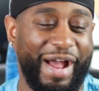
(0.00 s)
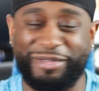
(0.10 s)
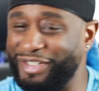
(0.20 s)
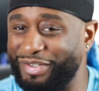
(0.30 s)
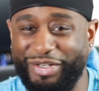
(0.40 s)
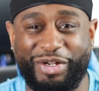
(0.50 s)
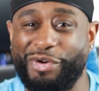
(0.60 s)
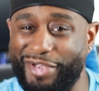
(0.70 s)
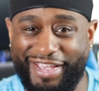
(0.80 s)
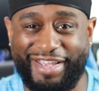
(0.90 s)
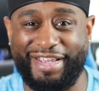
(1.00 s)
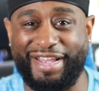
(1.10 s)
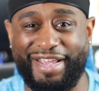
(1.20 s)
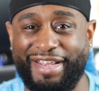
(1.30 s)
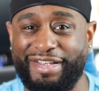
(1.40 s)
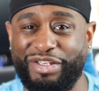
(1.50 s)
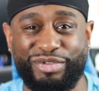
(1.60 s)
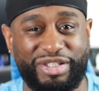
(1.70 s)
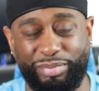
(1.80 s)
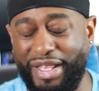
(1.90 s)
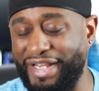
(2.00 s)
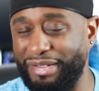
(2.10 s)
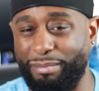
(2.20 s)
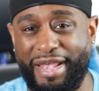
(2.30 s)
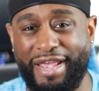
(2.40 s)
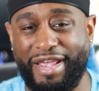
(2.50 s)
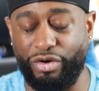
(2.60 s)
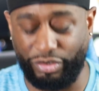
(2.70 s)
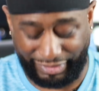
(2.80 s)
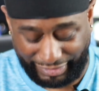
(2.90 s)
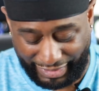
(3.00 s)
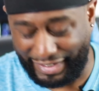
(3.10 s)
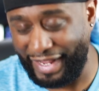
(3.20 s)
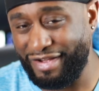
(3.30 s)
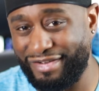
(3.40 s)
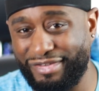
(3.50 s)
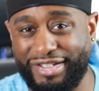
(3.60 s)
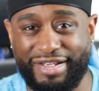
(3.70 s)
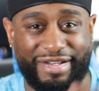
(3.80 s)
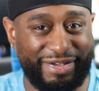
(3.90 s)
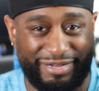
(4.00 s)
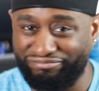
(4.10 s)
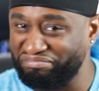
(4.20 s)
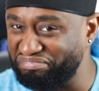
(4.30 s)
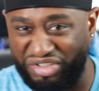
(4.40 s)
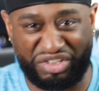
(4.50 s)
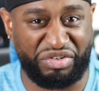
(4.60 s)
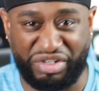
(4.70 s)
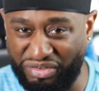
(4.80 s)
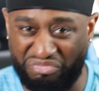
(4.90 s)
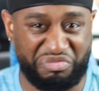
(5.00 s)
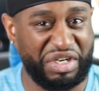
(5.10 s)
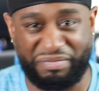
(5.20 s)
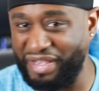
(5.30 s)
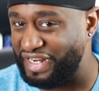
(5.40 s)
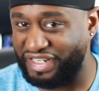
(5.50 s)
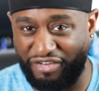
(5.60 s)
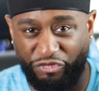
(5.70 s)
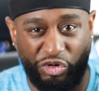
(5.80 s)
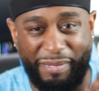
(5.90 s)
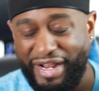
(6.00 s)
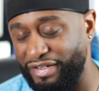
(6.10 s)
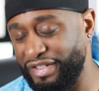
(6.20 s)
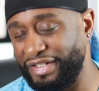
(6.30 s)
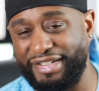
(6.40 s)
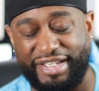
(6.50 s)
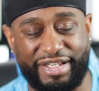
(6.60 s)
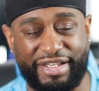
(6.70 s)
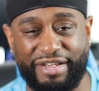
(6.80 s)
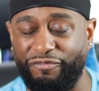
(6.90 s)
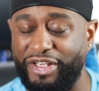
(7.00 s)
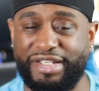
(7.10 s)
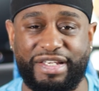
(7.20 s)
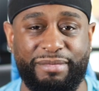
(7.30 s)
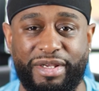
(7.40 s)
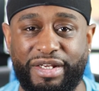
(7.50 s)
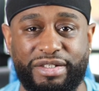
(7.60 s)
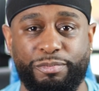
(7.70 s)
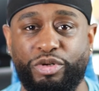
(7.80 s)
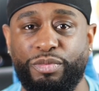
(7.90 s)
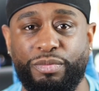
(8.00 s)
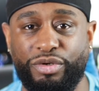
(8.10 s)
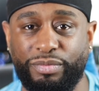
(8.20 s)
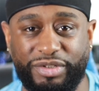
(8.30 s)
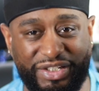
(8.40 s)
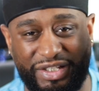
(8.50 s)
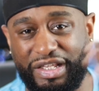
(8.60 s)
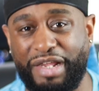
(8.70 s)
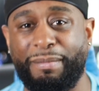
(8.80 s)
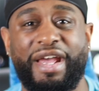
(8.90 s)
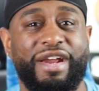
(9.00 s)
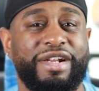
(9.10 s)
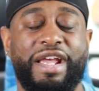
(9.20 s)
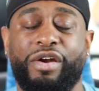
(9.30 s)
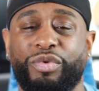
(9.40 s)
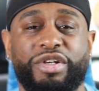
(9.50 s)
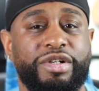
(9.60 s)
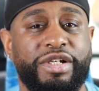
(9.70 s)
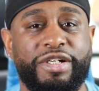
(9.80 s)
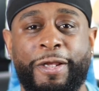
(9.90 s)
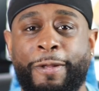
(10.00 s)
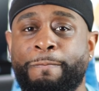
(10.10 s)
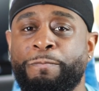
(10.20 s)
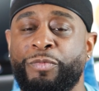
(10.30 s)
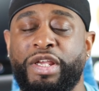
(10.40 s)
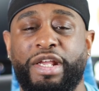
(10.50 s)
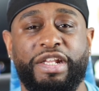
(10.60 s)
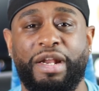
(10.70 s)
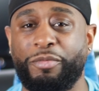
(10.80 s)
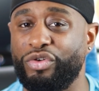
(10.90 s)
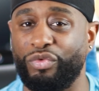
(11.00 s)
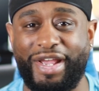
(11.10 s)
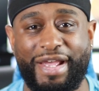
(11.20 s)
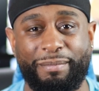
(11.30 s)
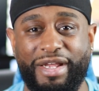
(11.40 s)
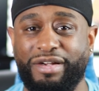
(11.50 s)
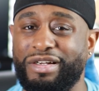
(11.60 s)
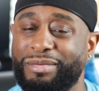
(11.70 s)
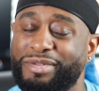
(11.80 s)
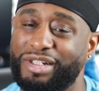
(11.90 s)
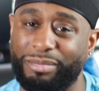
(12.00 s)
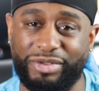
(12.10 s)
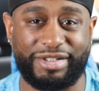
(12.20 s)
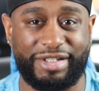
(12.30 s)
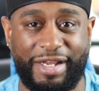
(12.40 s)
I'm just gonna go ahead and use the plastic bag or the lay downs. Just gonna rub that in for about a good 10, 15 minutes, boom, boom, boom, just to lay my hair down real good. And then I'm gonna rag back up, simple as